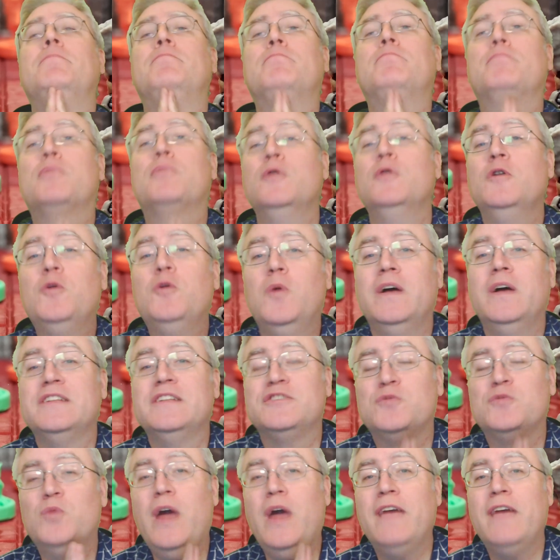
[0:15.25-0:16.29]

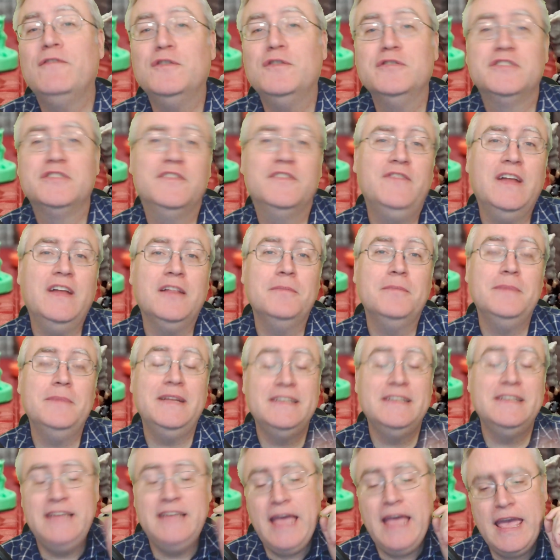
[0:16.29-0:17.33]
PrintAQuest Rivals
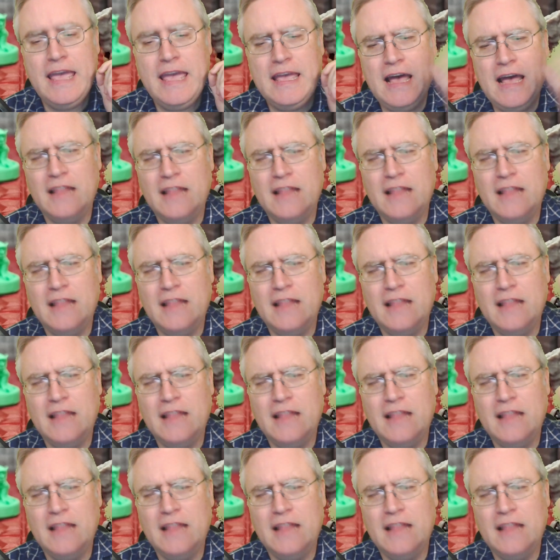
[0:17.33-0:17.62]
development day